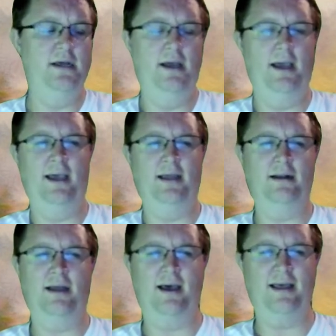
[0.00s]
And
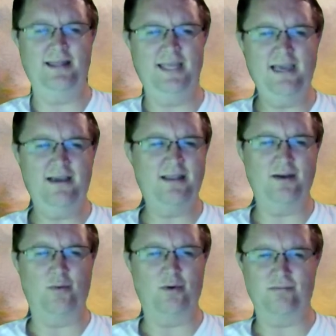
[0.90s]
I think there
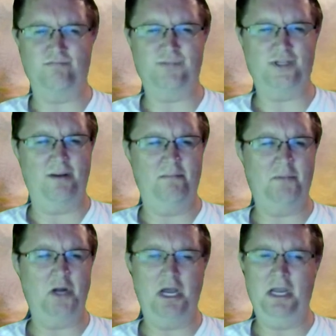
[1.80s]
were some
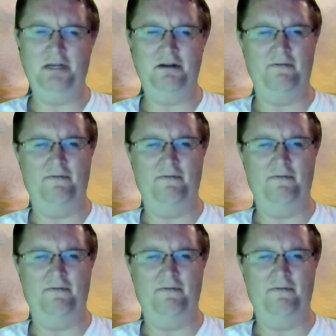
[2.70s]
kind of